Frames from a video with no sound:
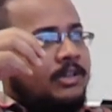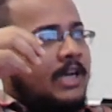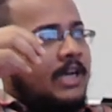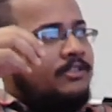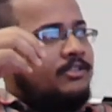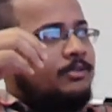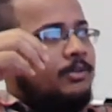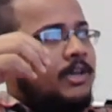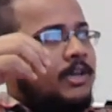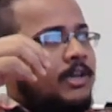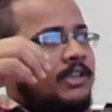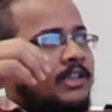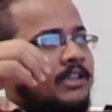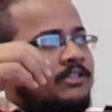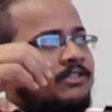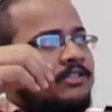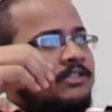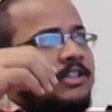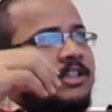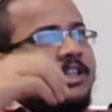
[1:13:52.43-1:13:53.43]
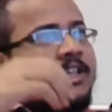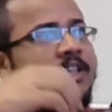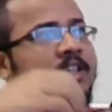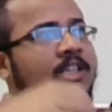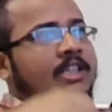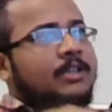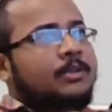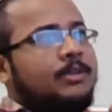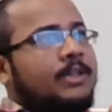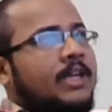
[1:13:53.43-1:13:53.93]
chi-square test,
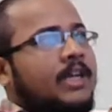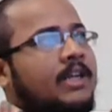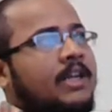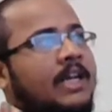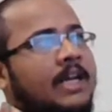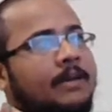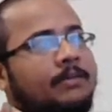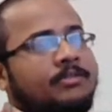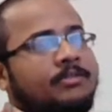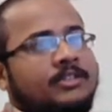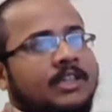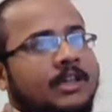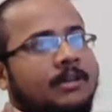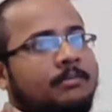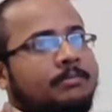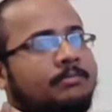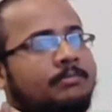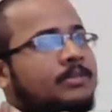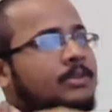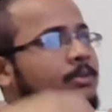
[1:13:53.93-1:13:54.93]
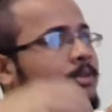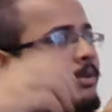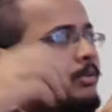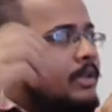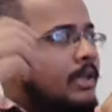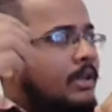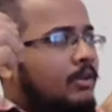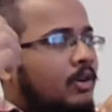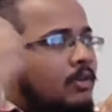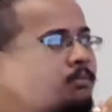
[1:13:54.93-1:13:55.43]
you can have you
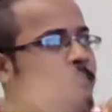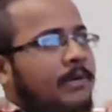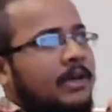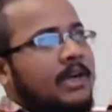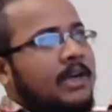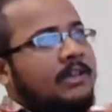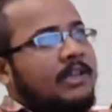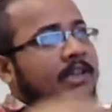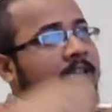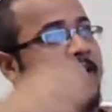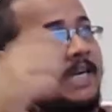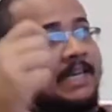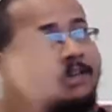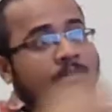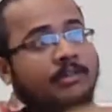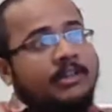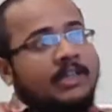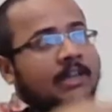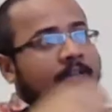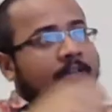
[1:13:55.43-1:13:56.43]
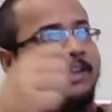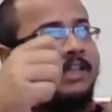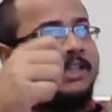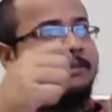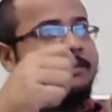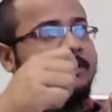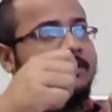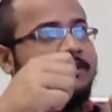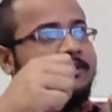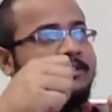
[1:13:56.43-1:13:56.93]
can compare the categorical
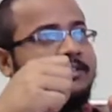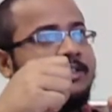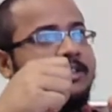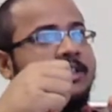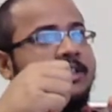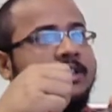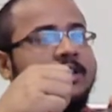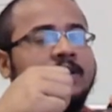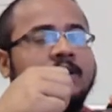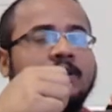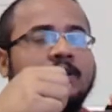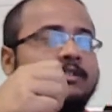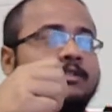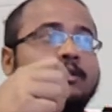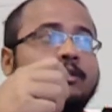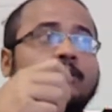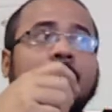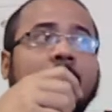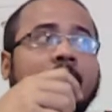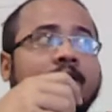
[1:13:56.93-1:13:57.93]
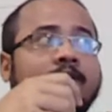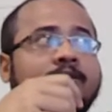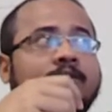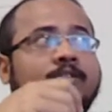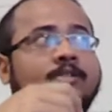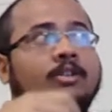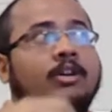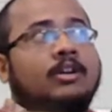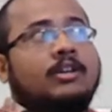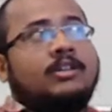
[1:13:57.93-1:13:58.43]
variables. So that is
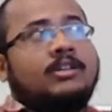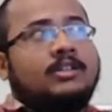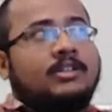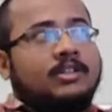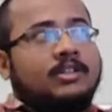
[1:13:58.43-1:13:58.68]
not